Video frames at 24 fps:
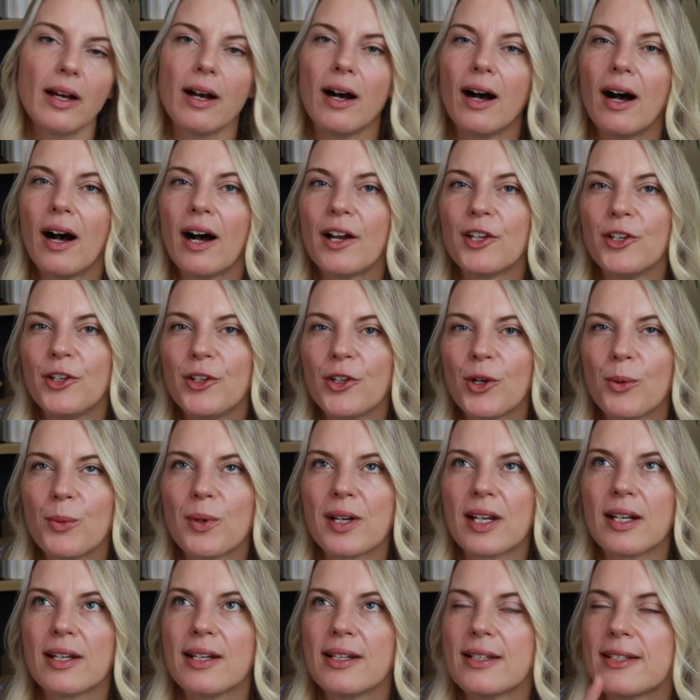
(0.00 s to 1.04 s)
Ah, uh, you know
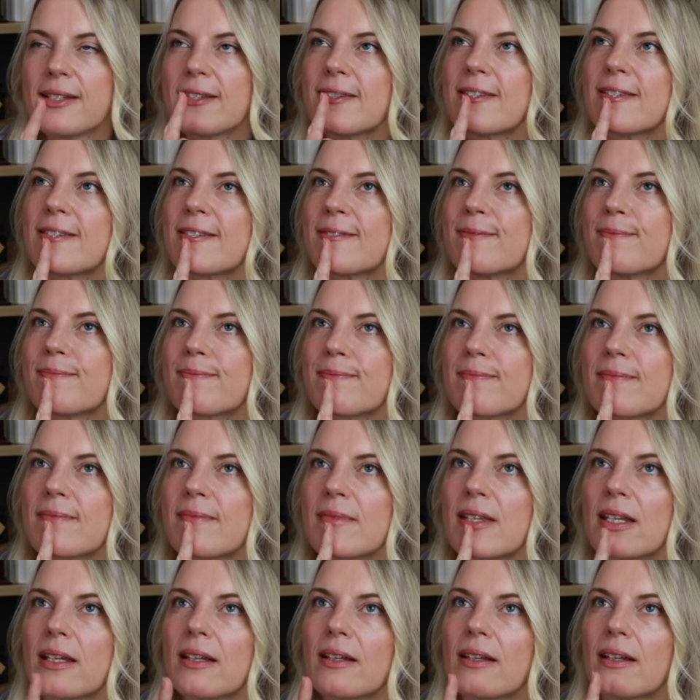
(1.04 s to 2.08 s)
what it is.
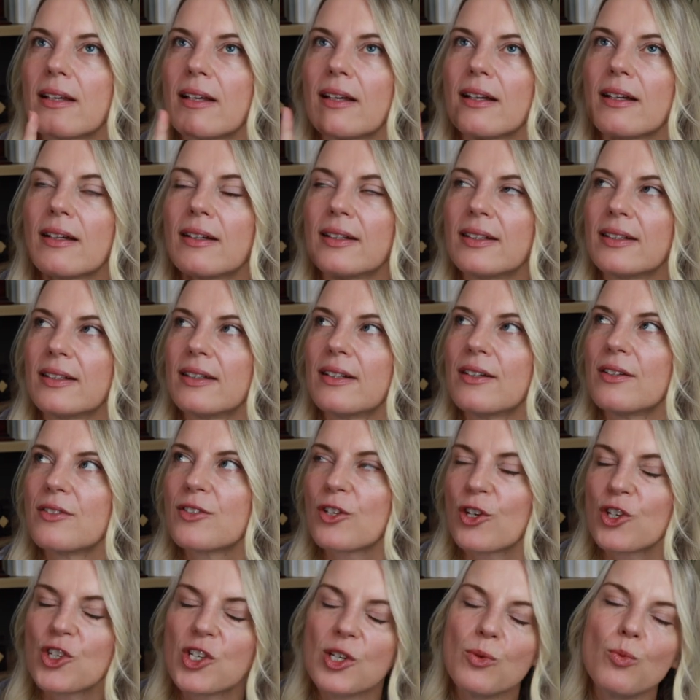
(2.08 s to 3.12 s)

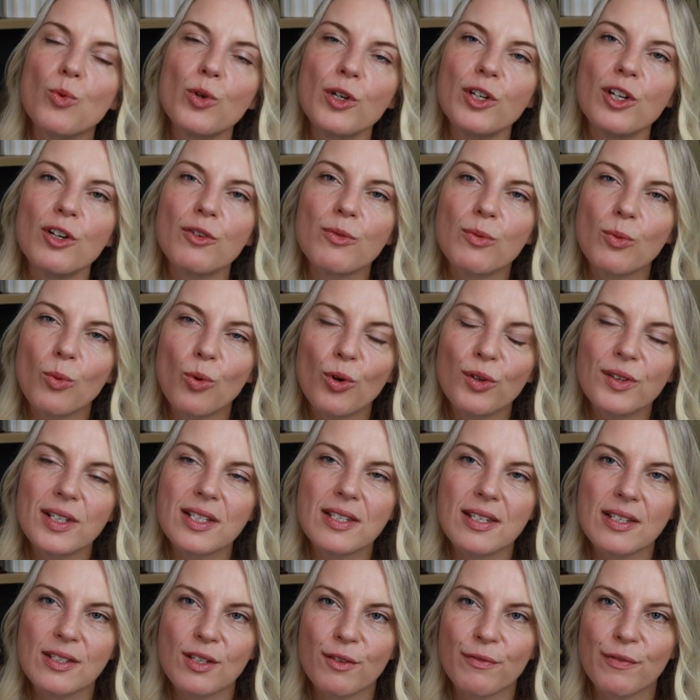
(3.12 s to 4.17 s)
So she wouldn't have worn
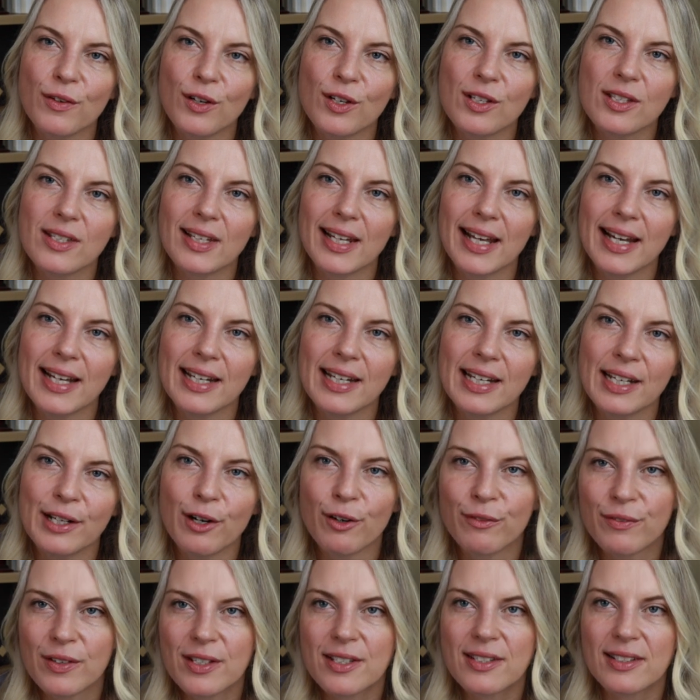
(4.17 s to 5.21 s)
this as the first lady,
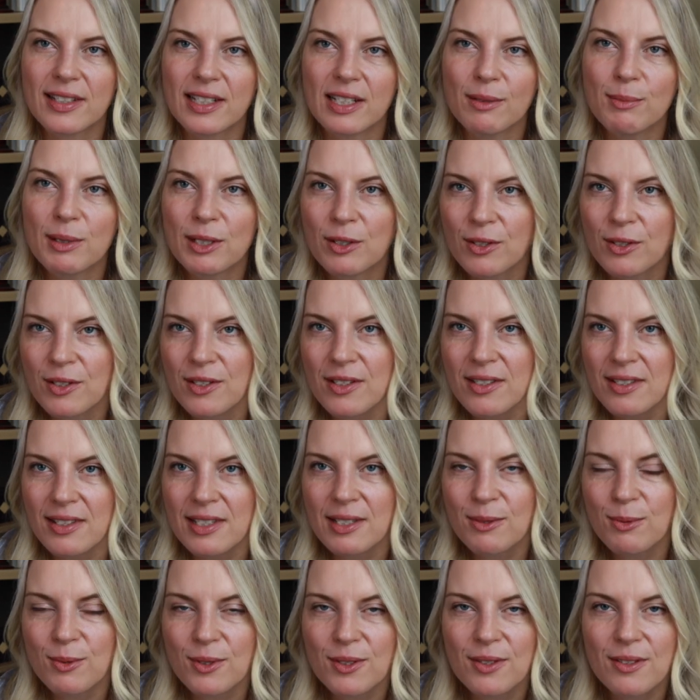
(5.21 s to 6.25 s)
obviously, because
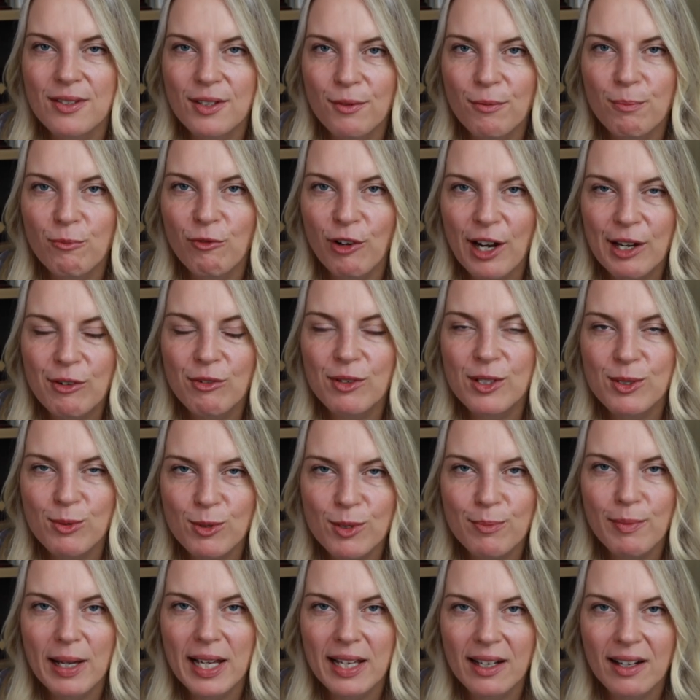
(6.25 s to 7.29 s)
this was the fragrance was
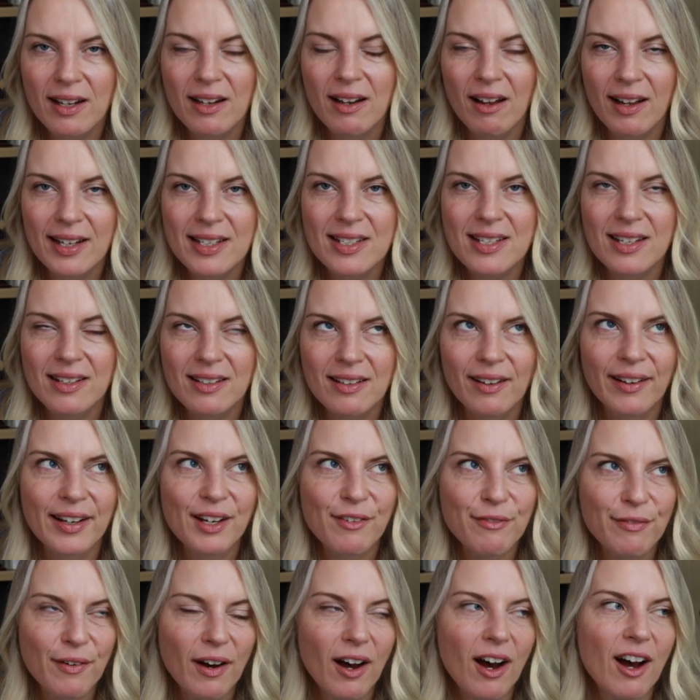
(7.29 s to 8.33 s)
made in
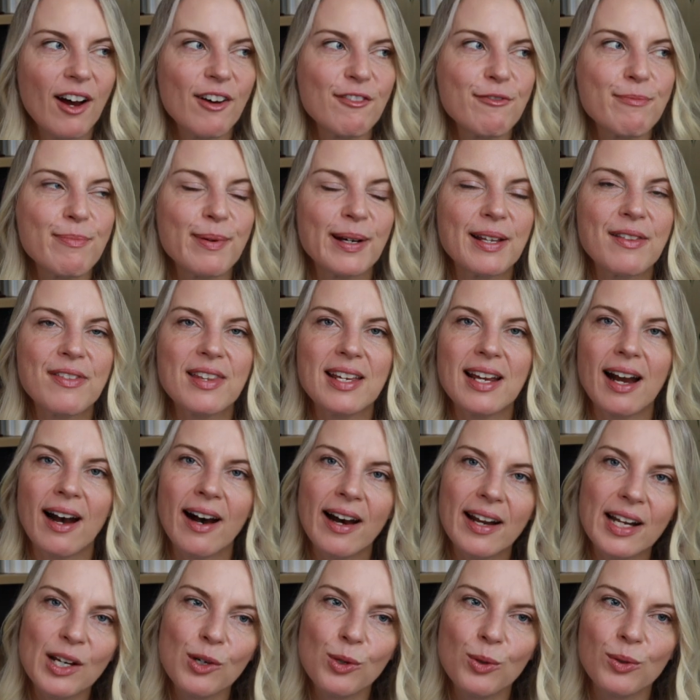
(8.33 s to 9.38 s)
1995. But the
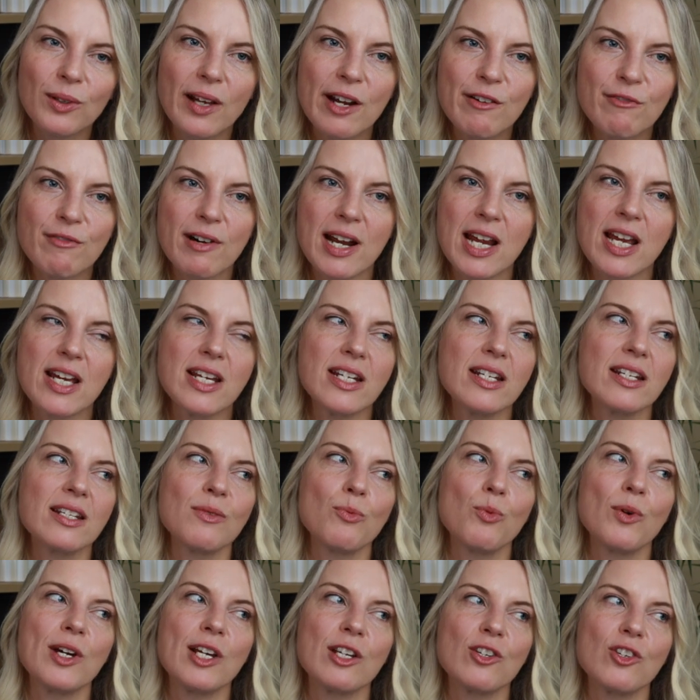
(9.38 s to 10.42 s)
article I read
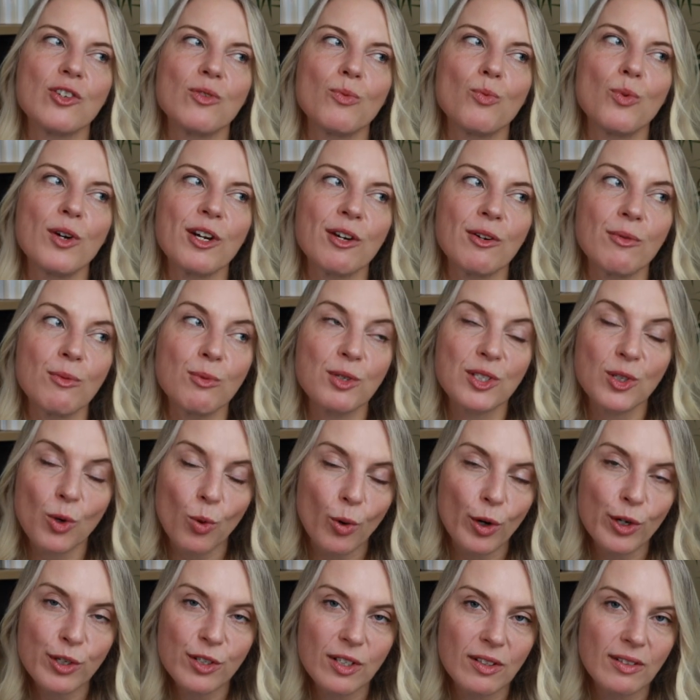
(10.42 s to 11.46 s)
where she, where it was
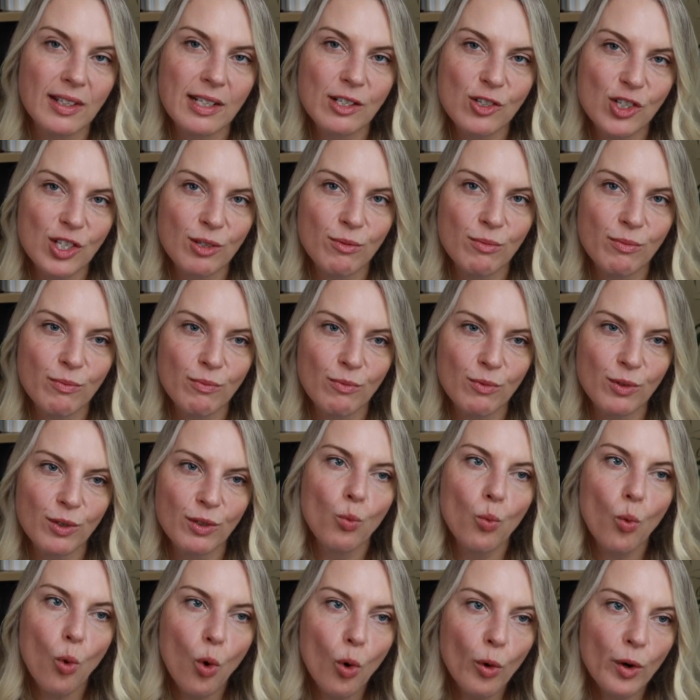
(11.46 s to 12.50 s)
quoted that she
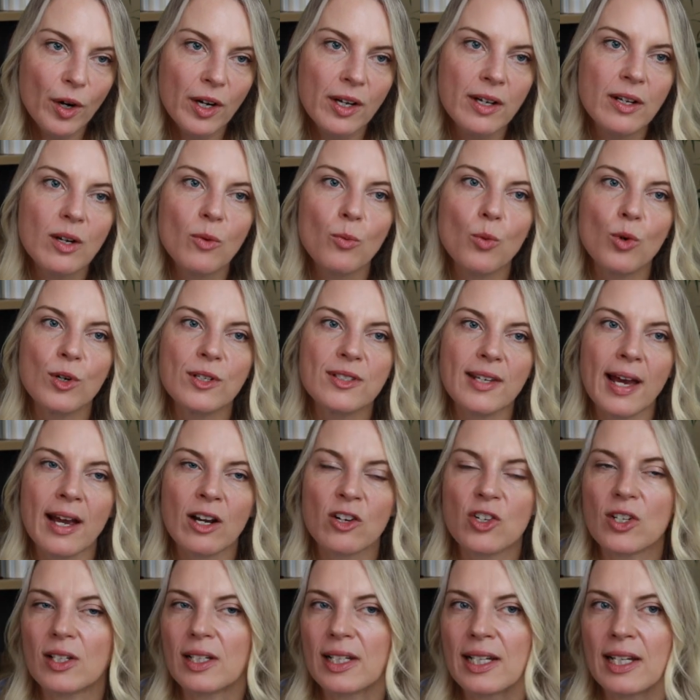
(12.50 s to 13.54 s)
wore it was
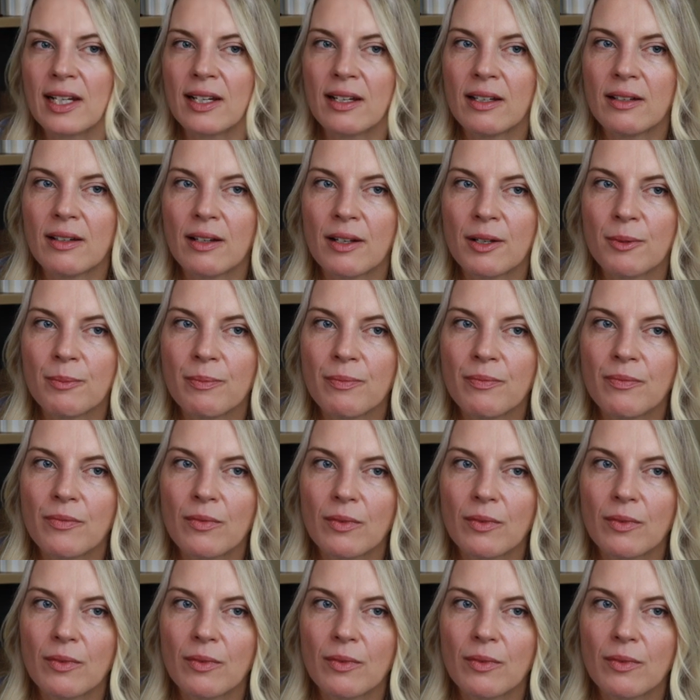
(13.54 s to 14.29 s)
actually a,